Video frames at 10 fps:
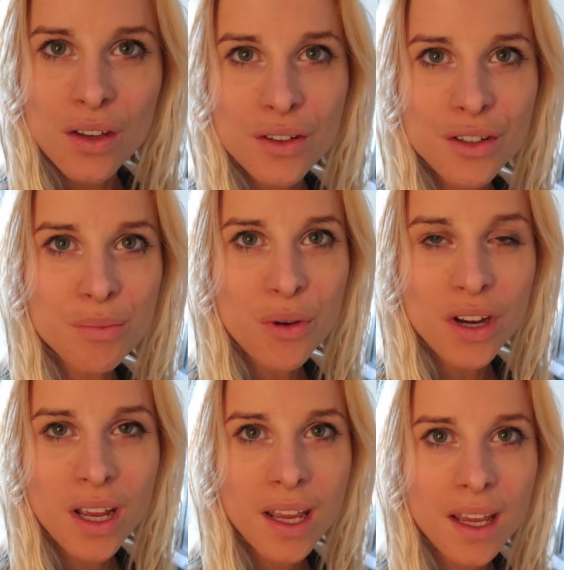Good
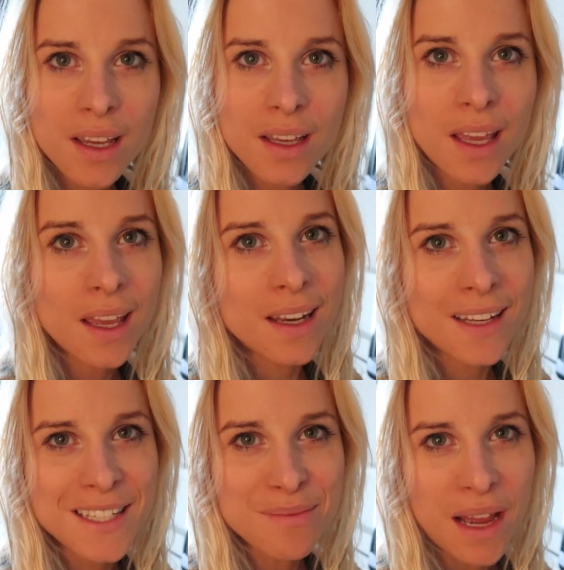morning. It
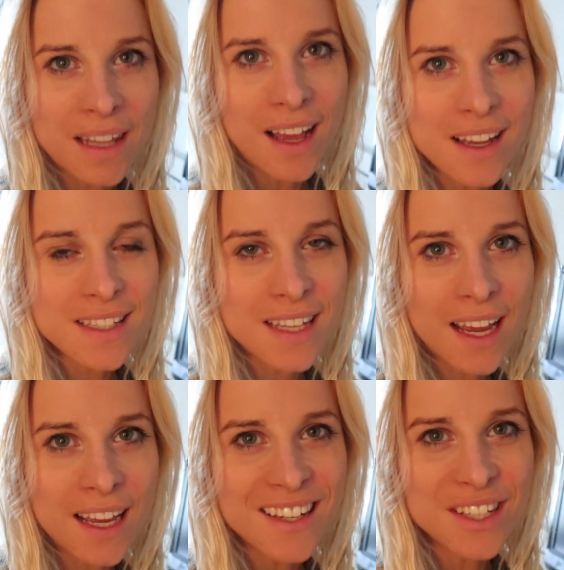is my last
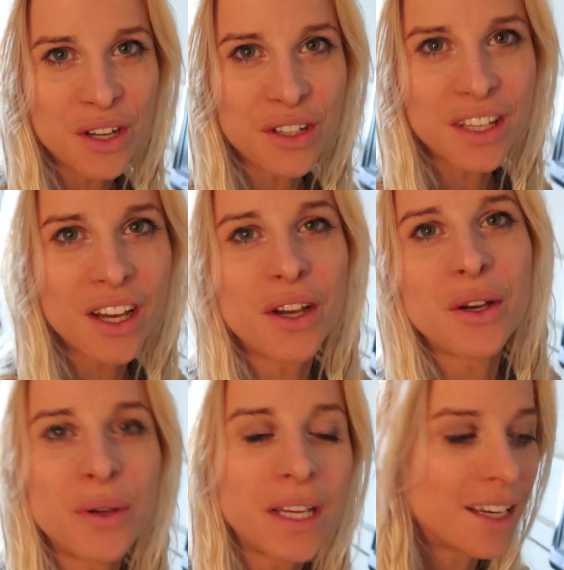day in
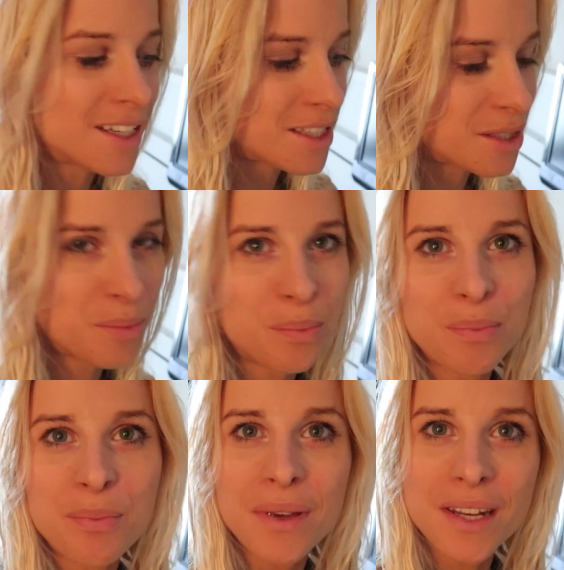Tokyo. It is
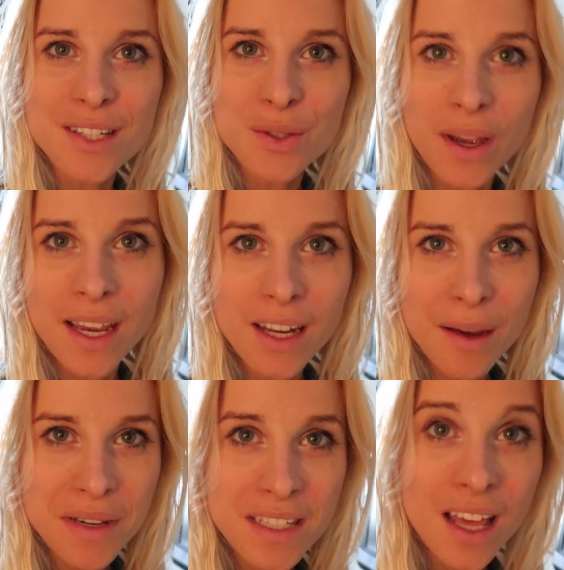bittersweet.
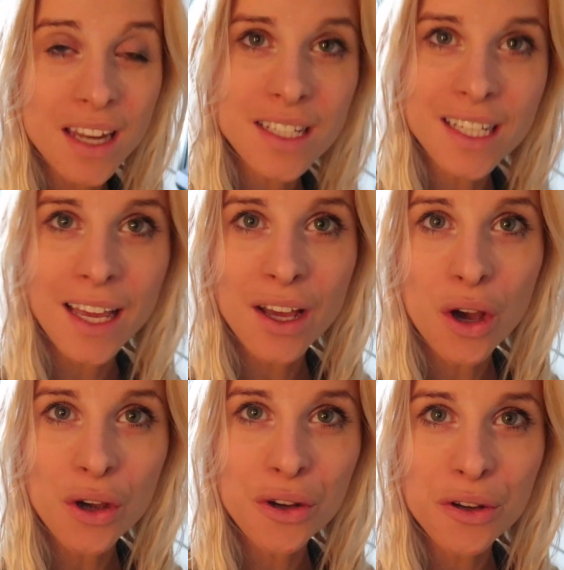I'm excited to get
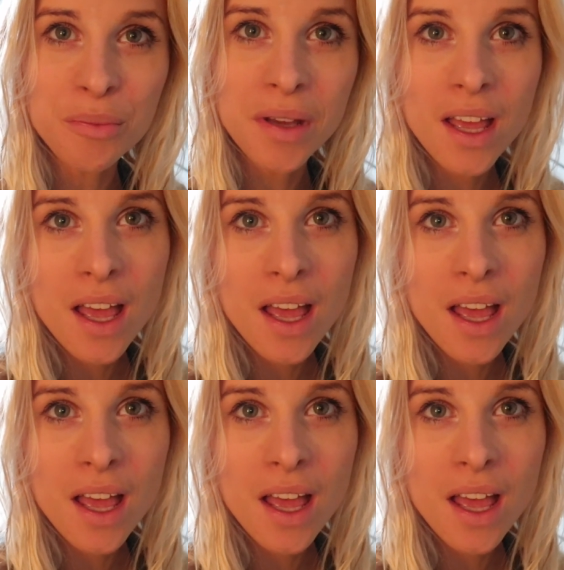home.